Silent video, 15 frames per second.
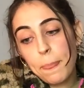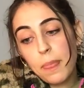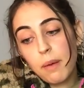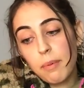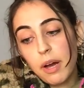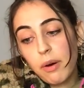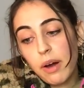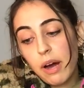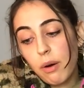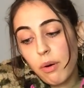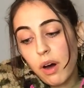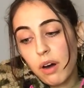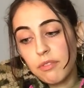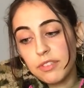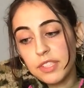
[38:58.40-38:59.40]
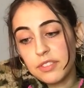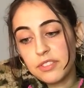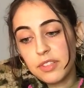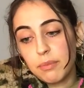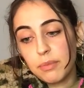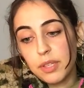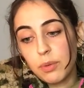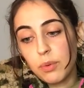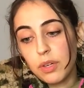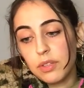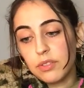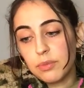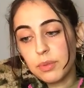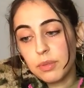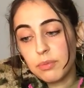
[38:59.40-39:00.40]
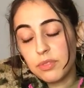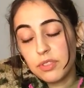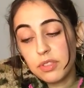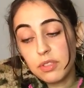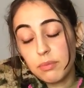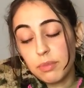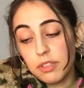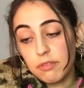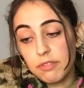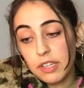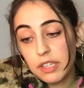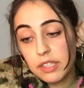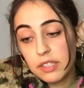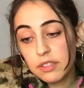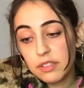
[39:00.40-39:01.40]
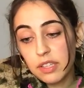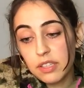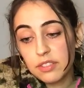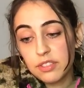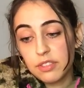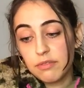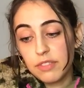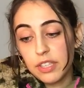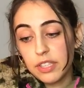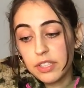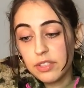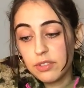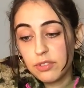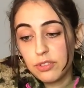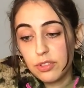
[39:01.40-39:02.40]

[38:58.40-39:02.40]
about how obvious something was, but I'm seeing you be very in touch and very in